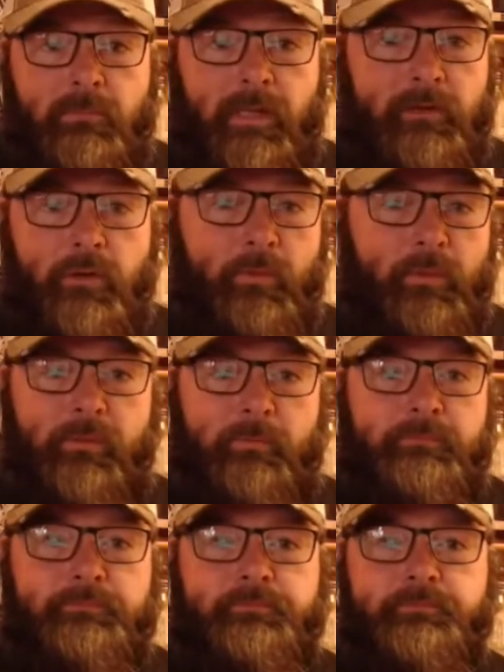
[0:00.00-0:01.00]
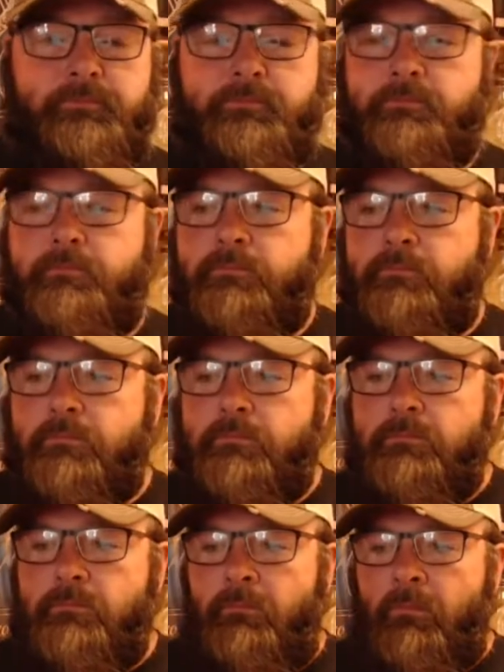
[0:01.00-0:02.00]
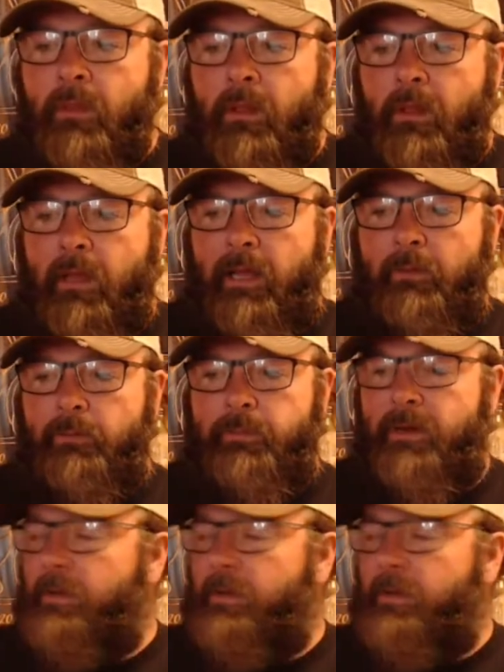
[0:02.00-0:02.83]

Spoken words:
and do it with them. And it would be